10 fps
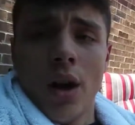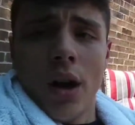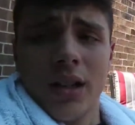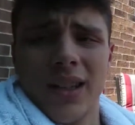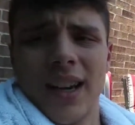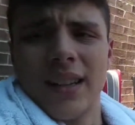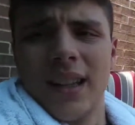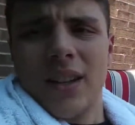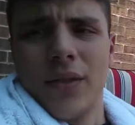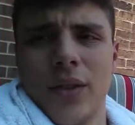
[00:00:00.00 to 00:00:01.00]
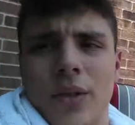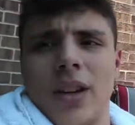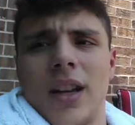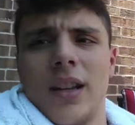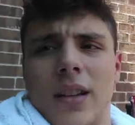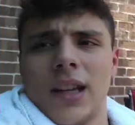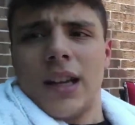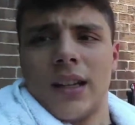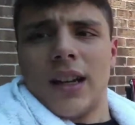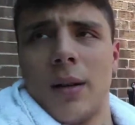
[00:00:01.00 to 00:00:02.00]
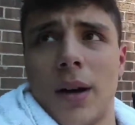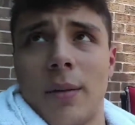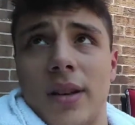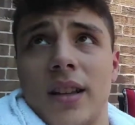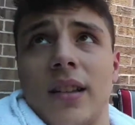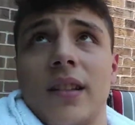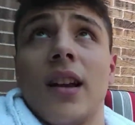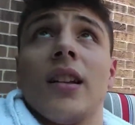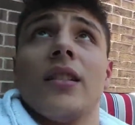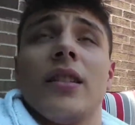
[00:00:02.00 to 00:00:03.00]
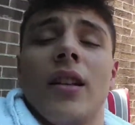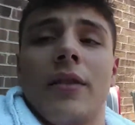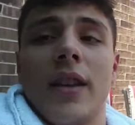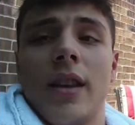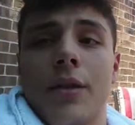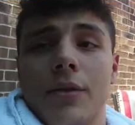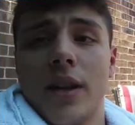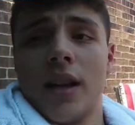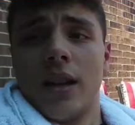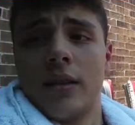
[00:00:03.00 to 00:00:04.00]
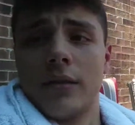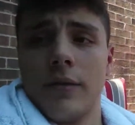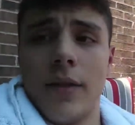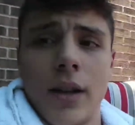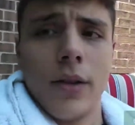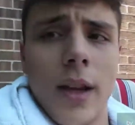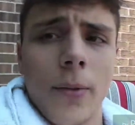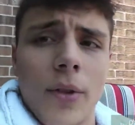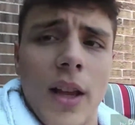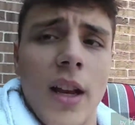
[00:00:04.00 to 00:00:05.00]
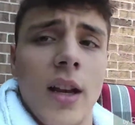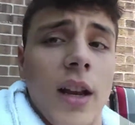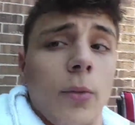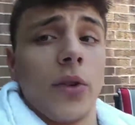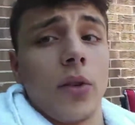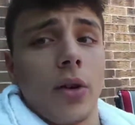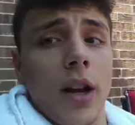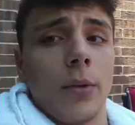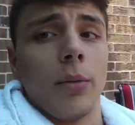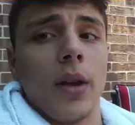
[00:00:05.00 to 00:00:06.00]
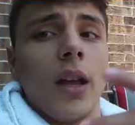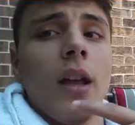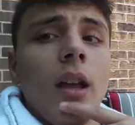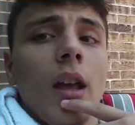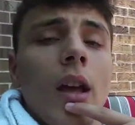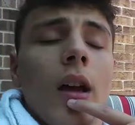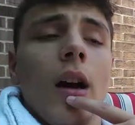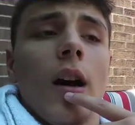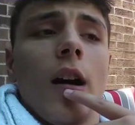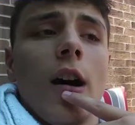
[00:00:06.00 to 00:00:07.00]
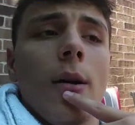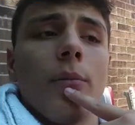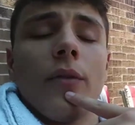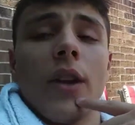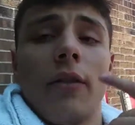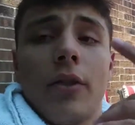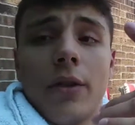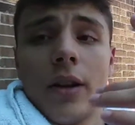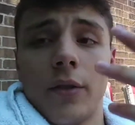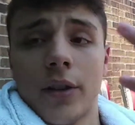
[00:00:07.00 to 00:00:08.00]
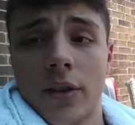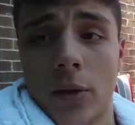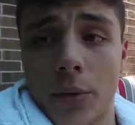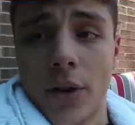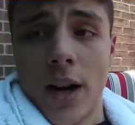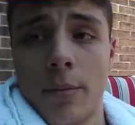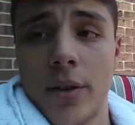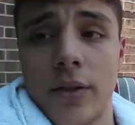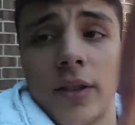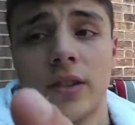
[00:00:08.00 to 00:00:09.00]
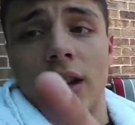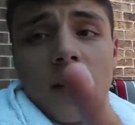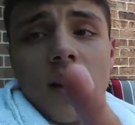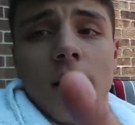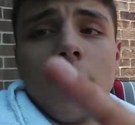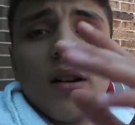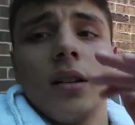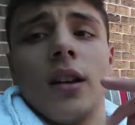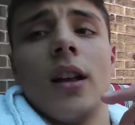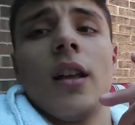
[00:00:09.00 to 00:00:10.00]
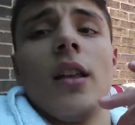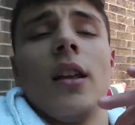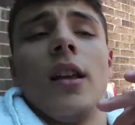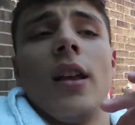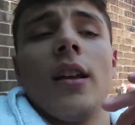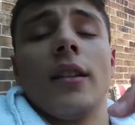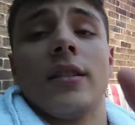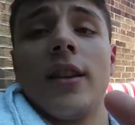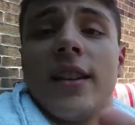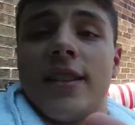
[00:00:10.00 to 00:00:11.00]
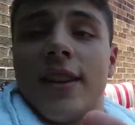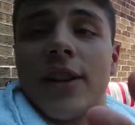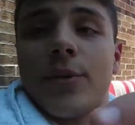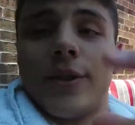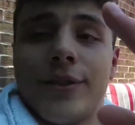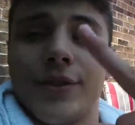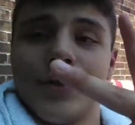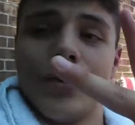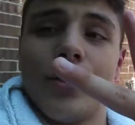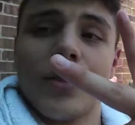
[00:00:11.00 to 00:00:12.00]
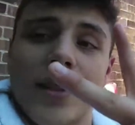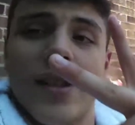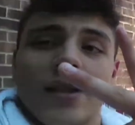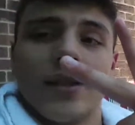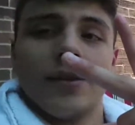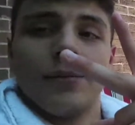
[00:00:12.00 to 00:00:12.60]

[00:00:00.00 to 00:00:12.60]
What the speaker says: Alright guys, thank you for tuning in and getting my opinions on stuff E3, video games related, and what's going on with me. If you haven't already, don't forget to subscribe and penetrate the shit out that like button. And I'll see you guys in the next one. Deuces.